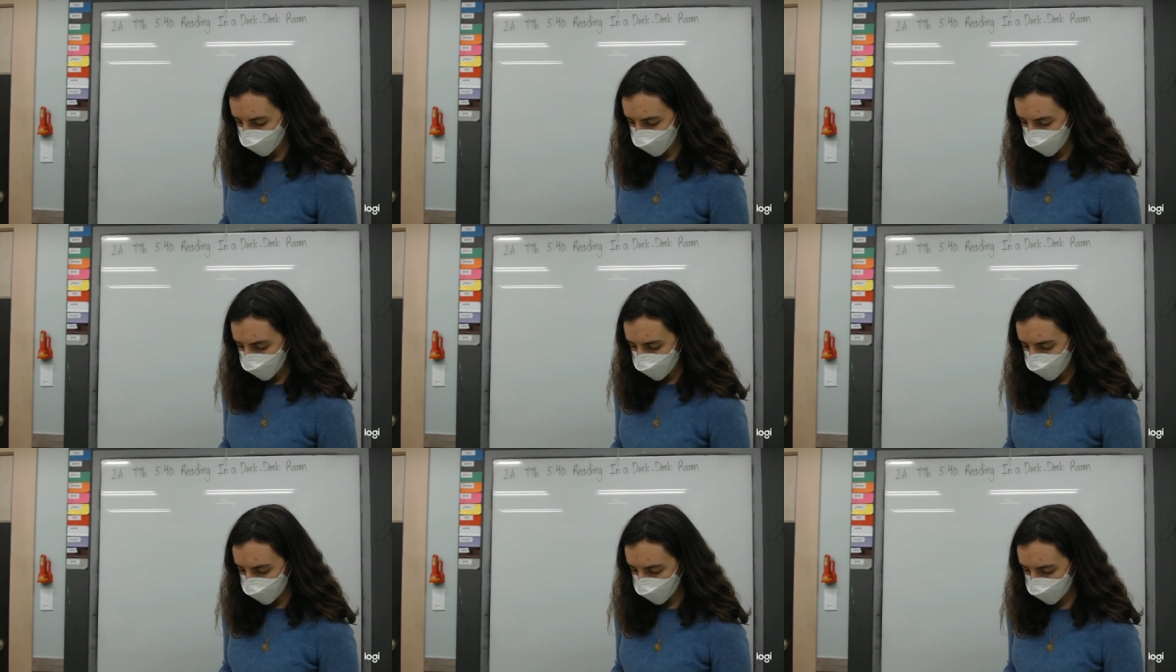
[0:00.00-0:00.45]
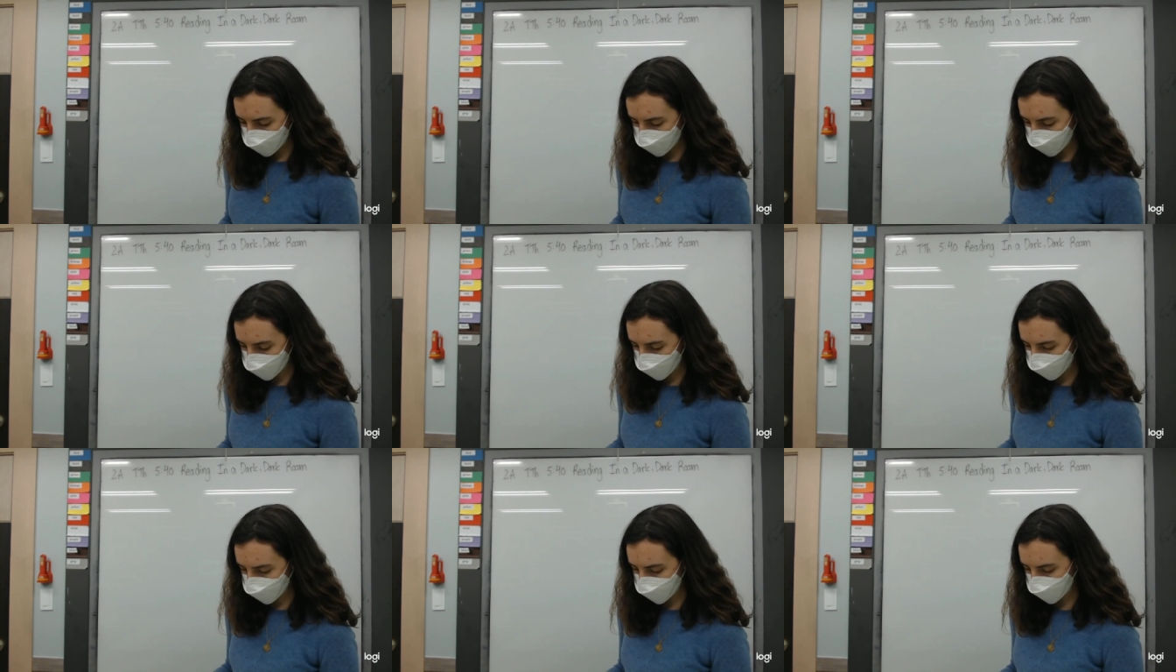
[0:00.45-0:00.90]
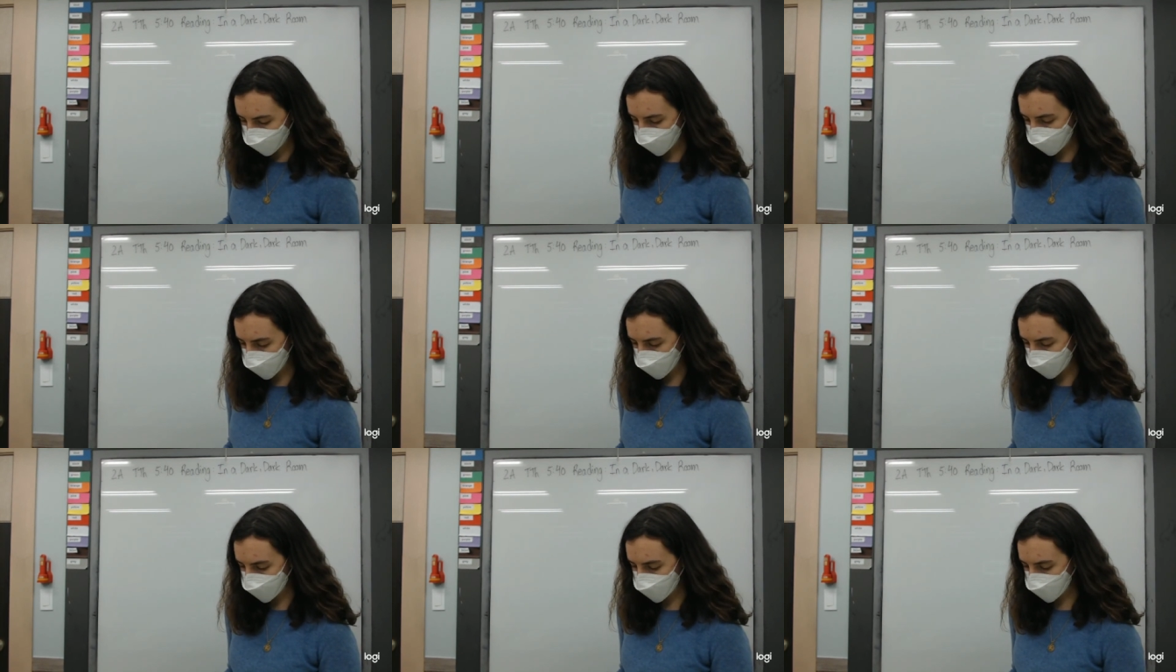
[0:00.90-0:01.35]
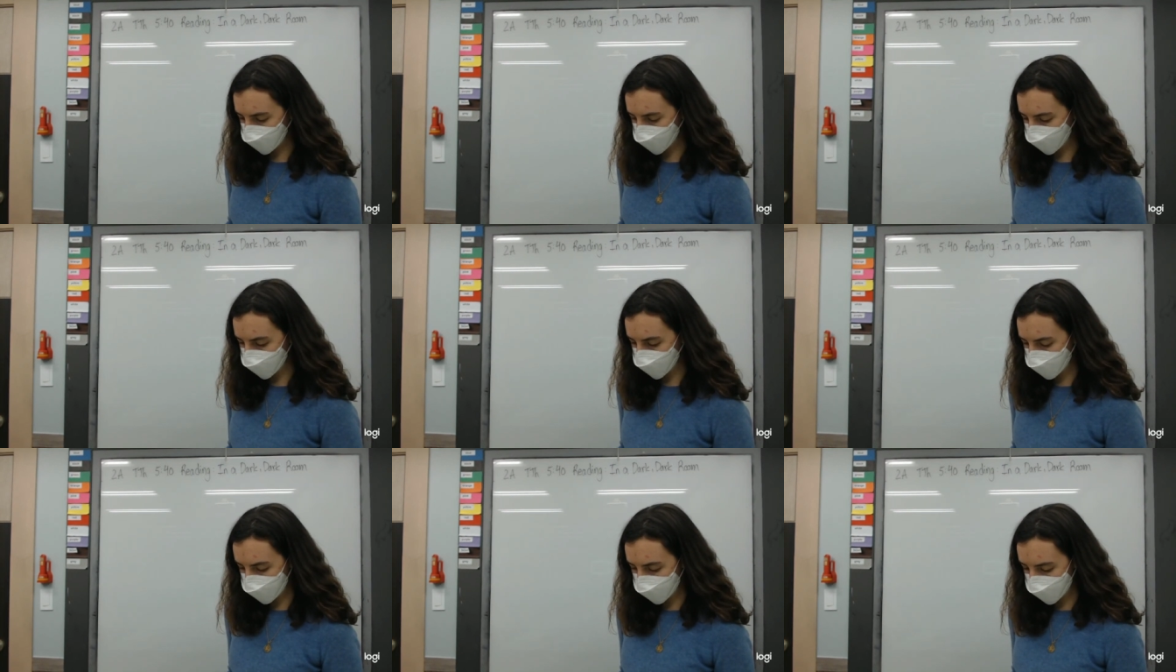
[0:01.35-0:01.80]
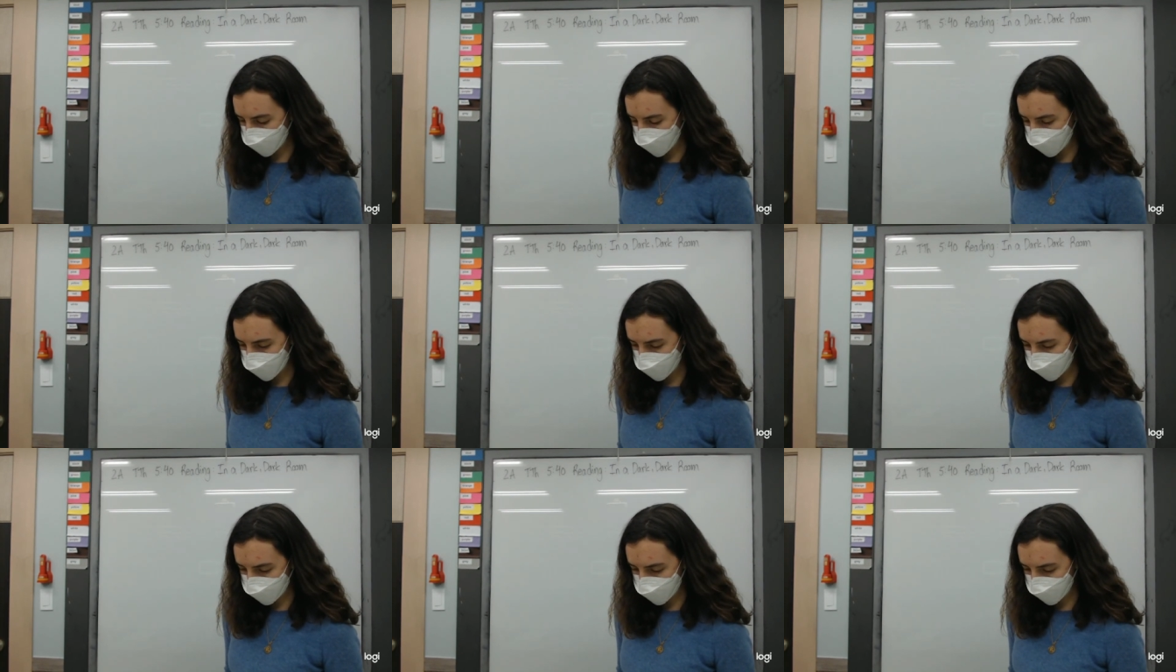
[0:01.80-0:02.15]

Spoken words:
which is going to be